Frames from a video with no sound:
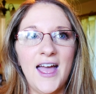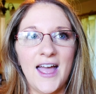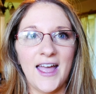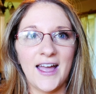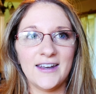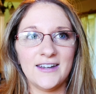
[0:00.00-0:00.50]

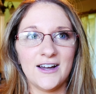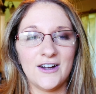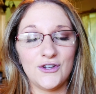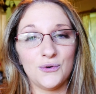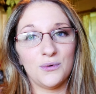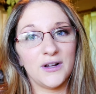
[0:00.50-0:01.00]
and
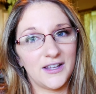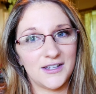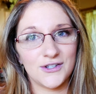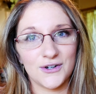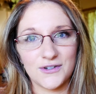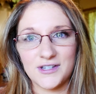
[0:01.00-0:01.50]
you'll really
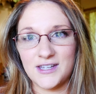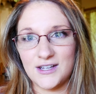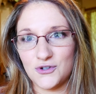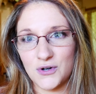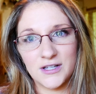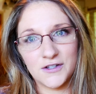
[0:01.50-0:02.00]
start to see a
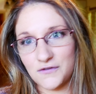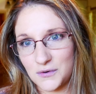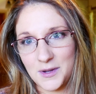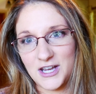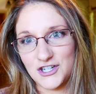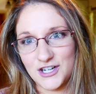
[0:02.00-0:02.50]

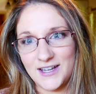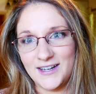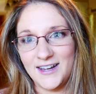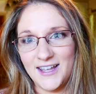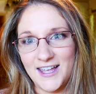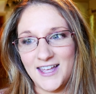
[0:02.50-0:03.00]

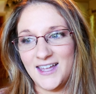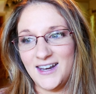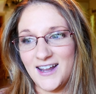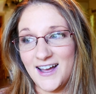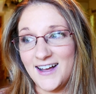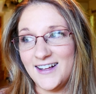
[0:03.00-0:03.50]
transformation
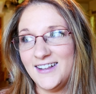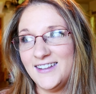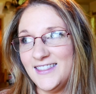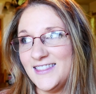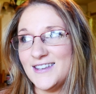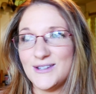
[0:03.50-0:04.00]
in
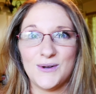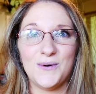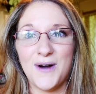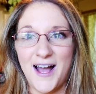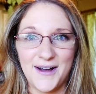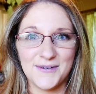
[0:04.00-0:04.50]
this
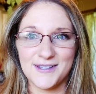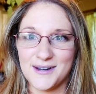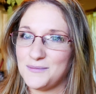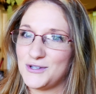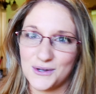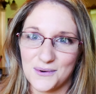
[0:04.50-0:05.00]
whole house, and
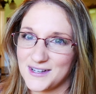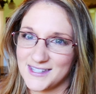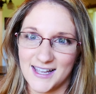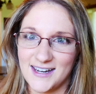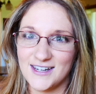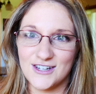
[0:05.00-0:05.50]
I'm so
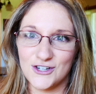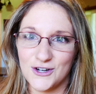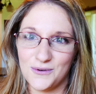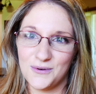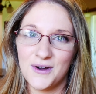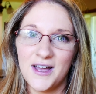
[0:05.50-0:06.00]
excited to
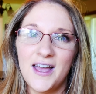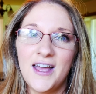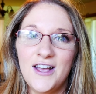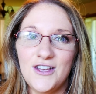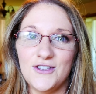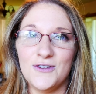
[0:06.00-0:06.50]
show
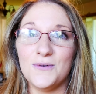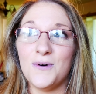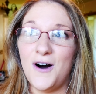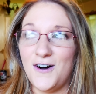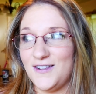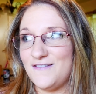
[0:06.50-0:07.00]
you
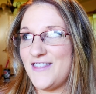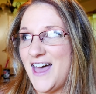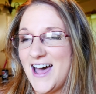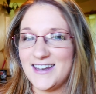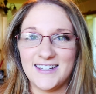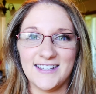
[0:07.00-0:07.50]
all of
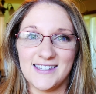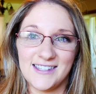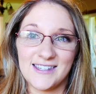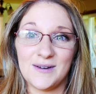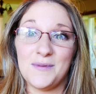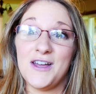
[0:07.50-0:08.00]
that because
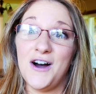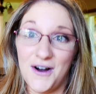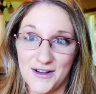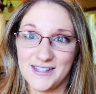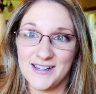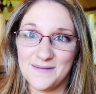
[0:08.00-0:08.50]
it's going to be
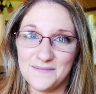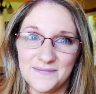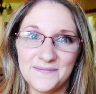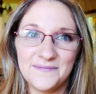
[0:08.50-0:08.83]
awesome.